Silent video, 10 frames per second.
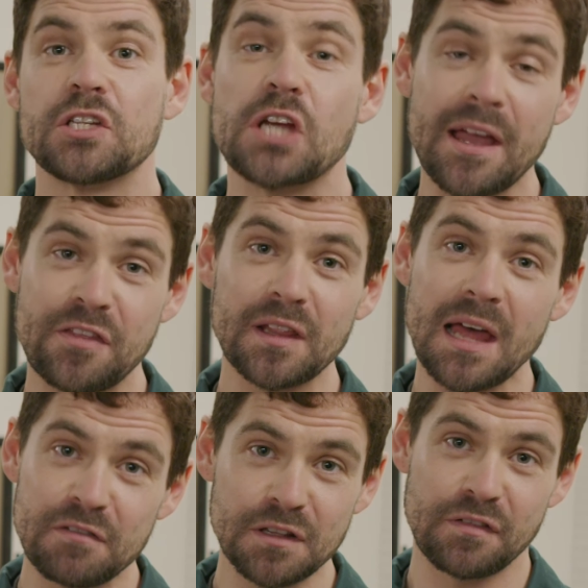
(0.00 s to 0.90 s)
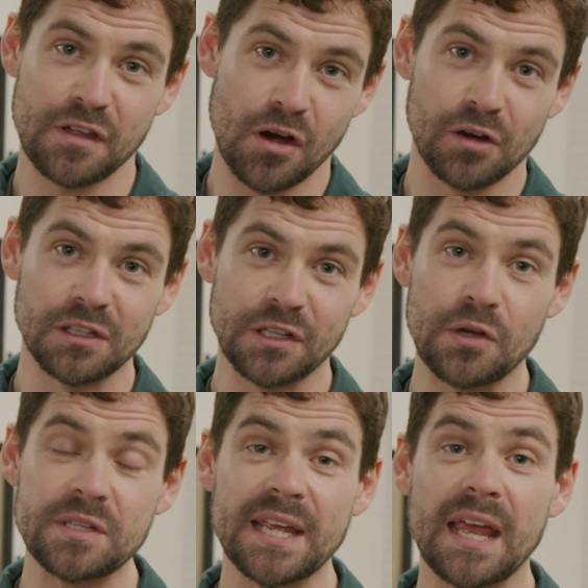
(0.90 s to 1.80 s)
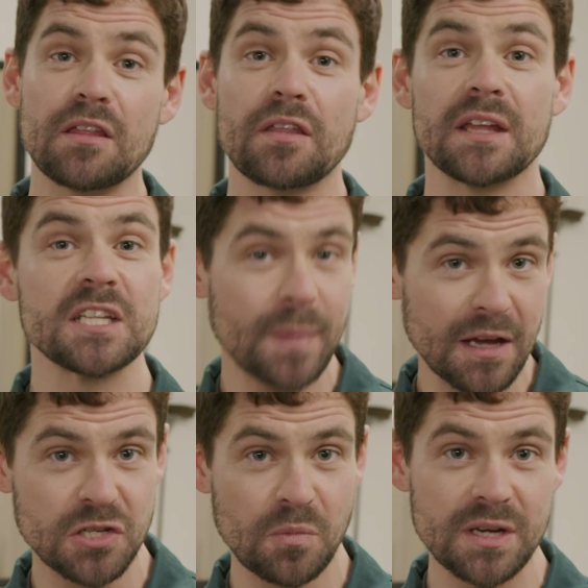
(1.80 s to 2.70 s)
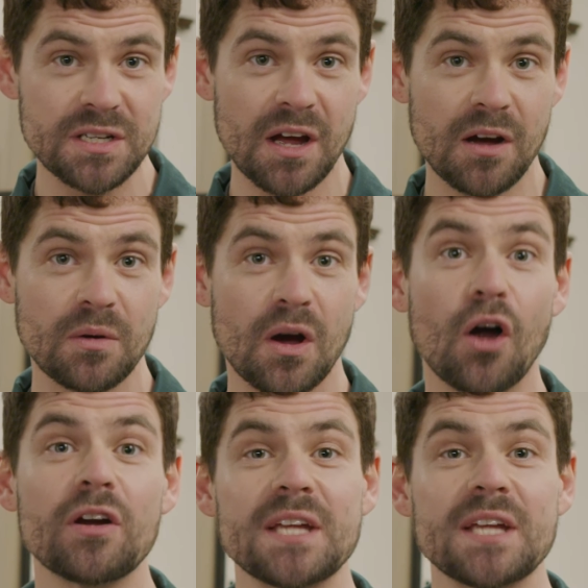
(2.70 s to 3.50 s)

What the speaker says: Check the level of the oil using either the inspection window or